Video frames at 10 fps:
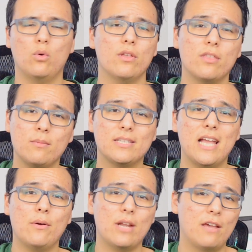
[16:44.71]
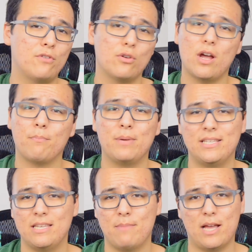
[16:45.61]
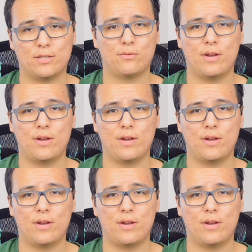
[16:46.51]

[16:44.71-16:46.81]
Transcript: or a thumbs down if you're not PC Master